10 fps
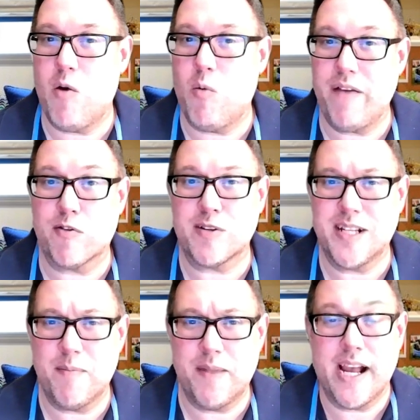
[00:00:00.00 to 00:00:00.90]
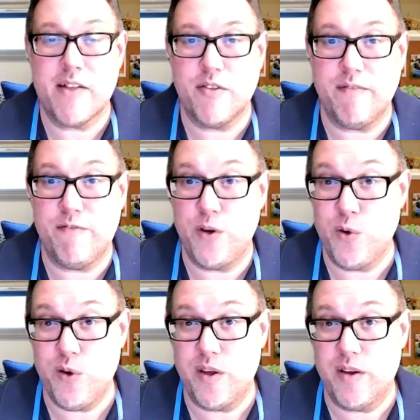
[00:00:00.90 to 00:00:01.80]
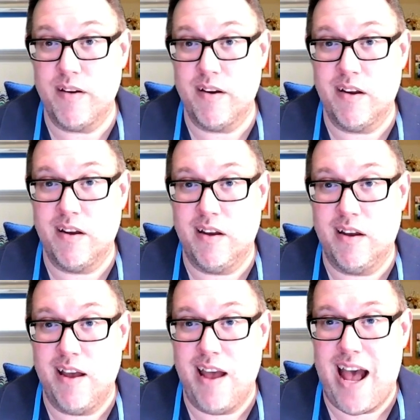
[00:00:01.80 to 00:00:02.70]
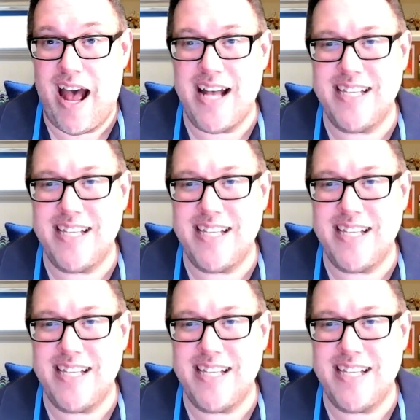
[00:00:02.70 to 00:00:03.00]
way for something other than food? I